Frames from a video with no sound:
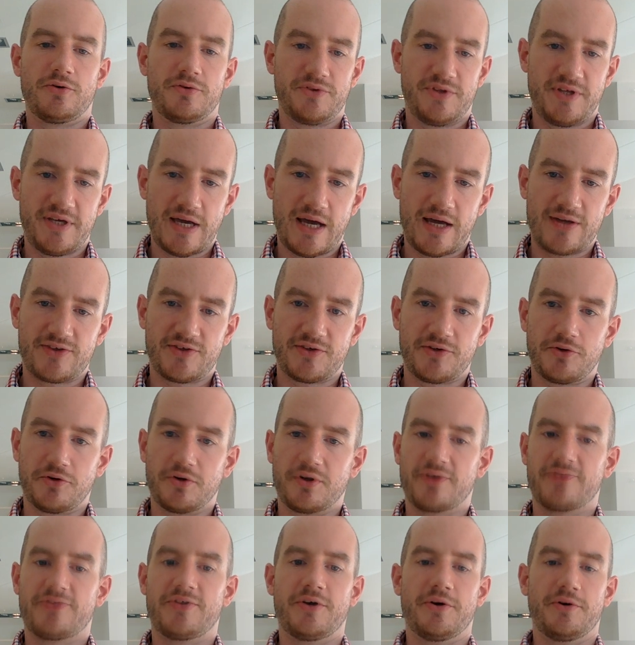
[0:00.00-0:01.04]
The ads in
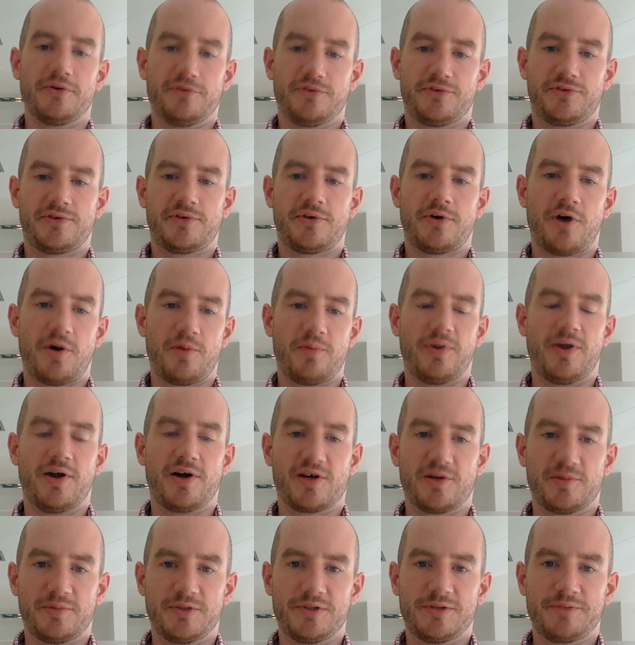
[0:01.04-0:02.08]
all of those are
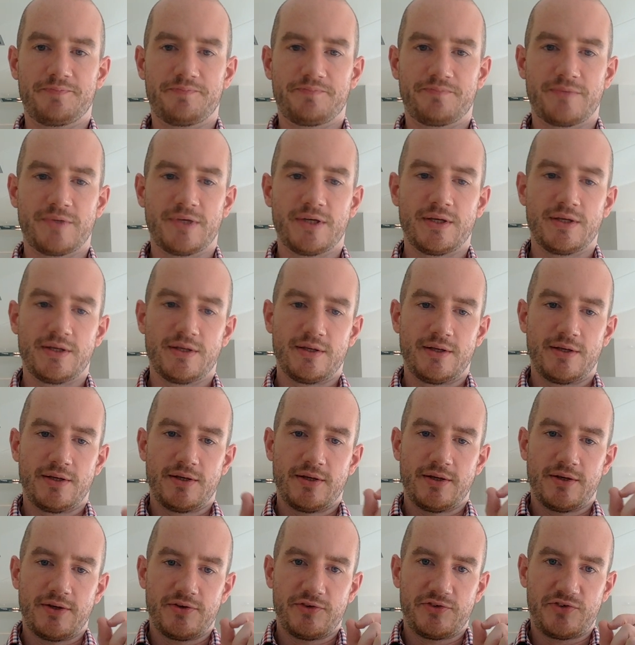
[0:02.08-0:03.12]
blockable.
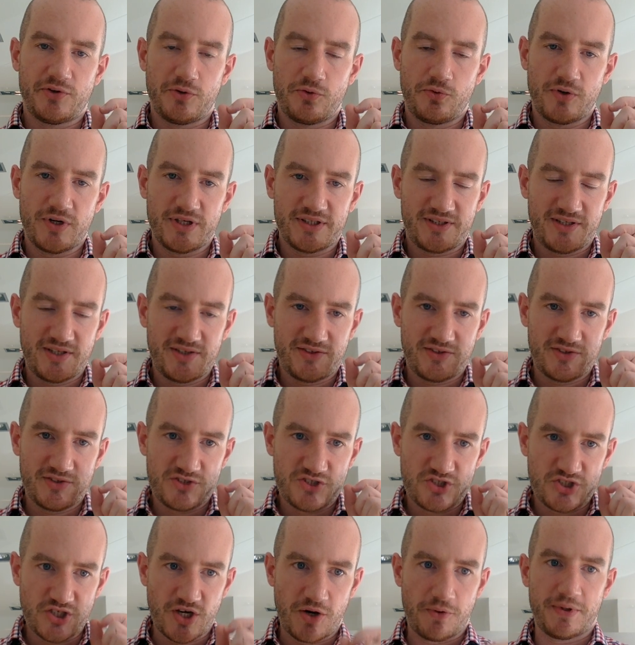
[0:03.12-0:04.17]
So what this is
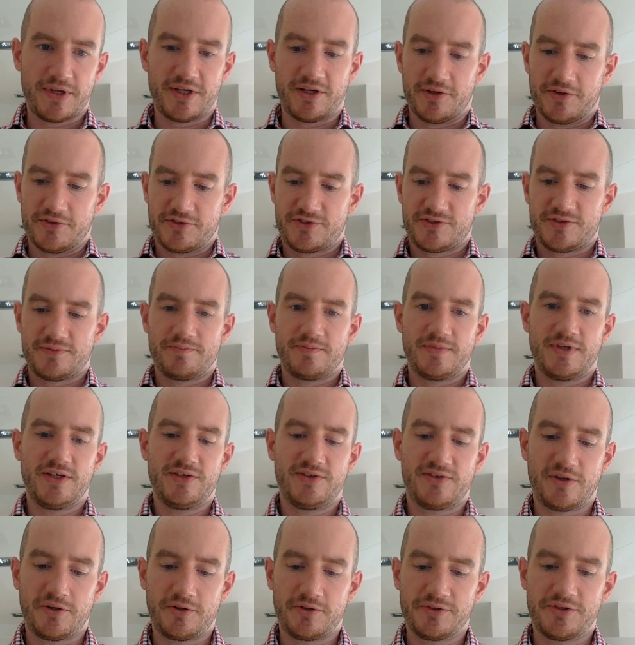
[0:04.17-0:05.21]
showing us is
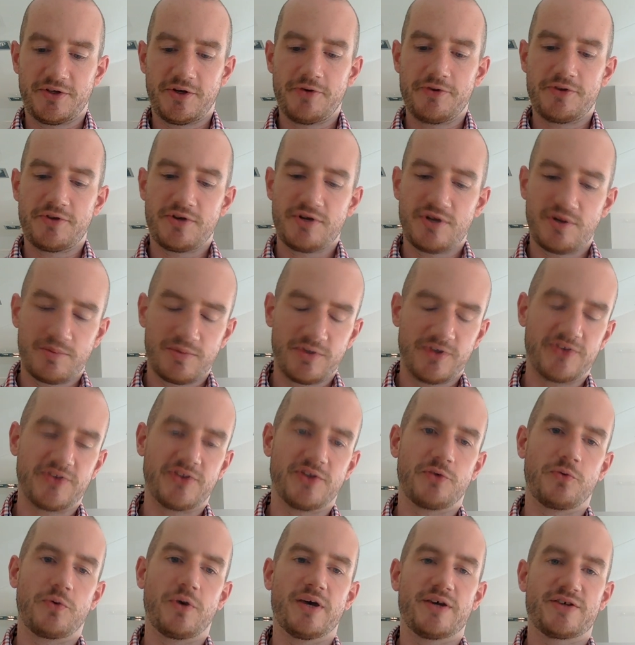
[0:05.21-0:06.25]
that although the numbers in the
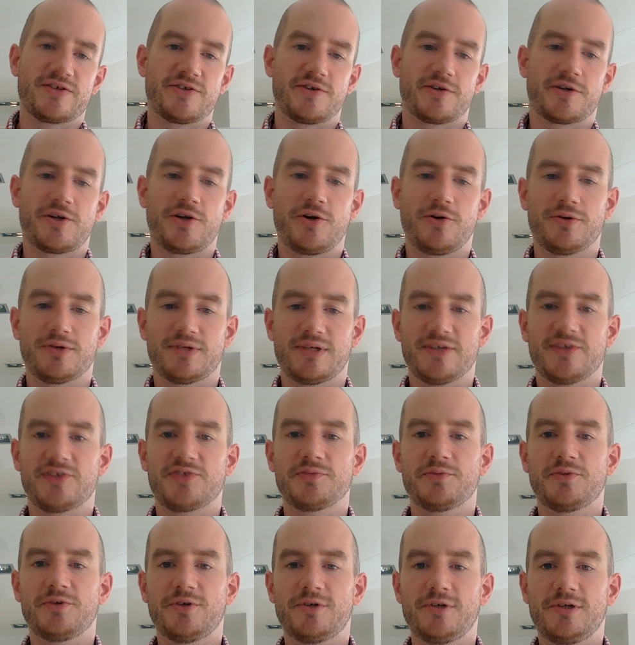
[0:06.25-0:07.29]
West are currently
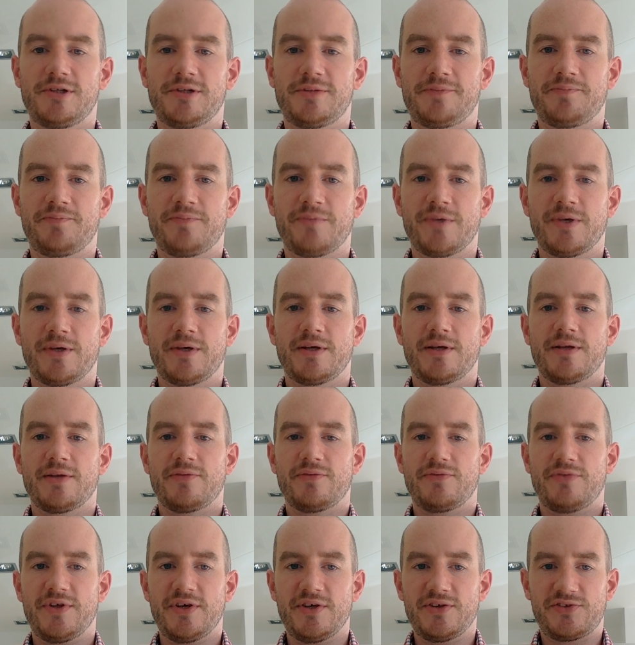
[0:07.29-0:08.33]
small,
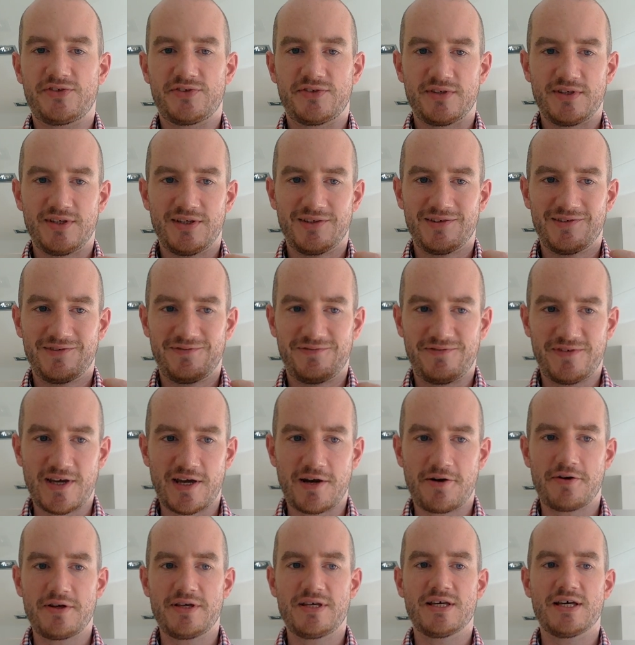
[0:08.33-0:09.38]
this is
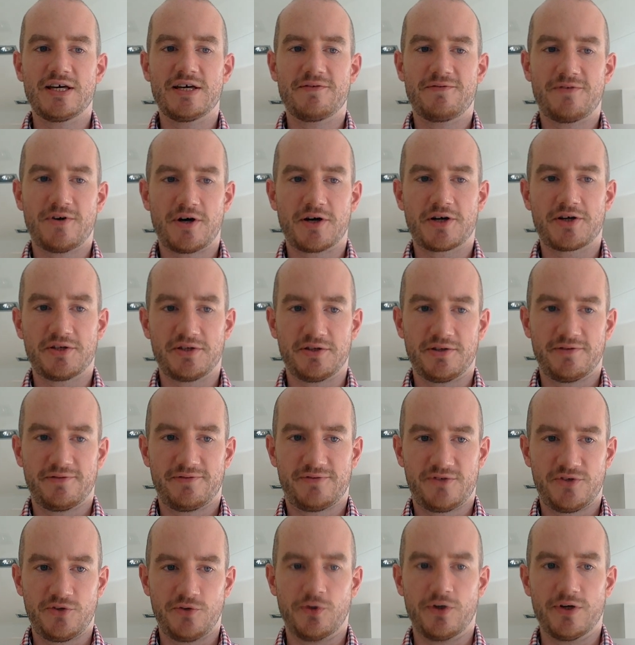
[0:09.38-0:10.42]
very evocative
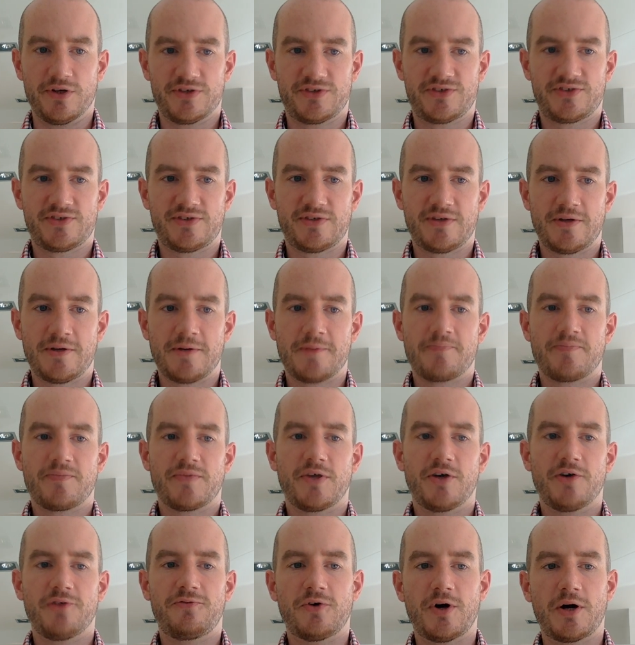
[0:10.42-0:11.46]
to us
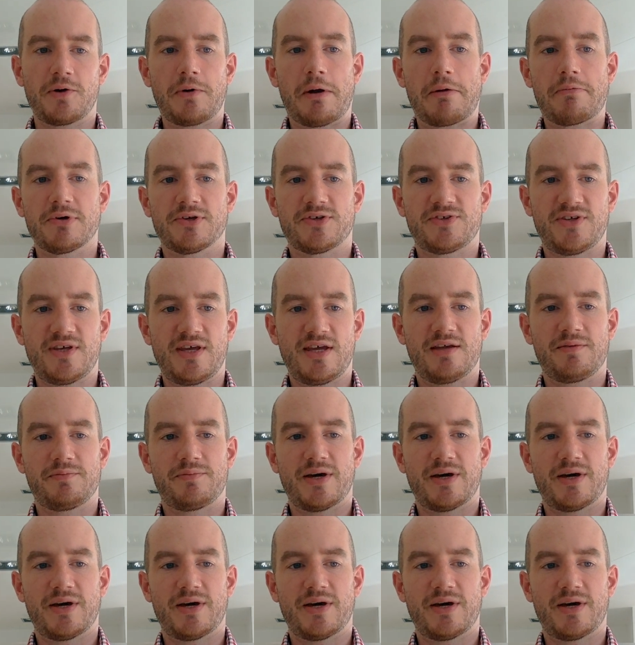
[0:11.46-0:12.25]
of what we were saying